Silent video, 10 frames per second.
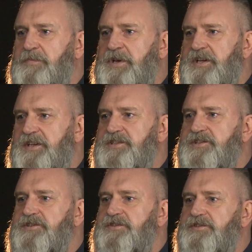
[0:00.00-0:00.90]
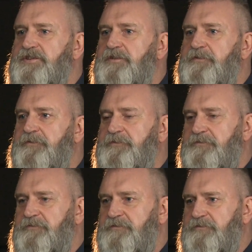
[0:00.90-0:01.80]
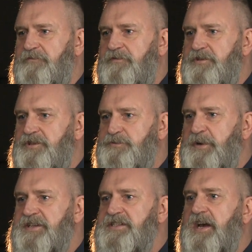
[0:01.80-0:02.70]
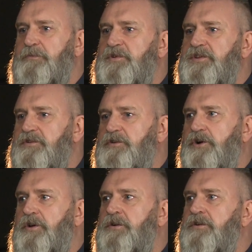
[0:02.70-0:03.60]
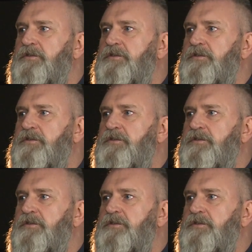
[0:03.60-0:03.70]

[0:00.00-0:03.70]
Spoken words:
pleased to have spent time with you all.